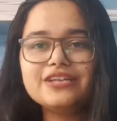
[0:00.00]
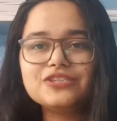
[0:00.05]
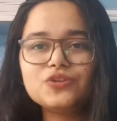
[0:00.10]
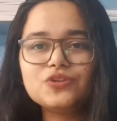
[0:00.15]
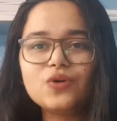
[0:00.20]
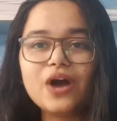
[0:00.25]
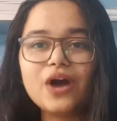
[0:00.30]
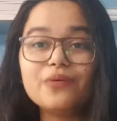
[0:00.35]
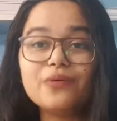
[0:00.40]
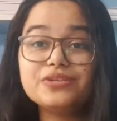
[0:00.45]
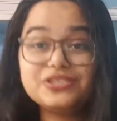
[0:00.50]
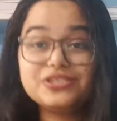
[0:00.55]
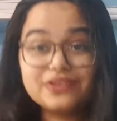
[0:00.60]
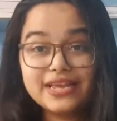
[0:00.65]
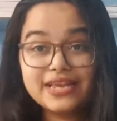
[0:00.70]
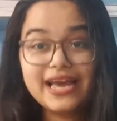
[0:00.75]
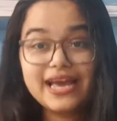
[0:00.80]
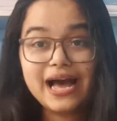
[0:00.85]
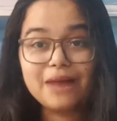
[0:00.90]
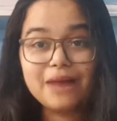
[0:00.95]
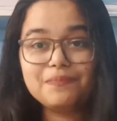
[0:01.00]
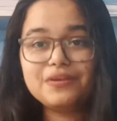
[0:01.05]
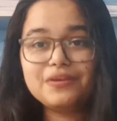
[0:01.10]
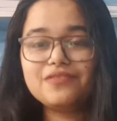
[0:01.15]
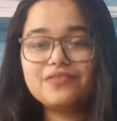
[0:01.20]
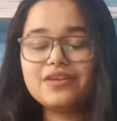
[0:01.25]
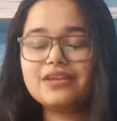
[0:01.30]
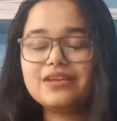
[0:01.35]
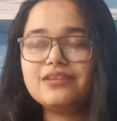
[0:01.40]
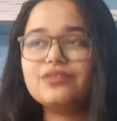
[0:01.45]
So I was really
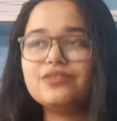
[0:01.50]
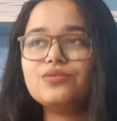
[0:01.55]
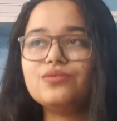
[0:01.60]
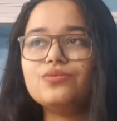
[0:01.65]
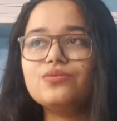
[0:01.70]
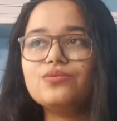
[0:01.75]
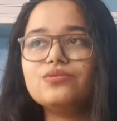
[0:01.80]
happy when, you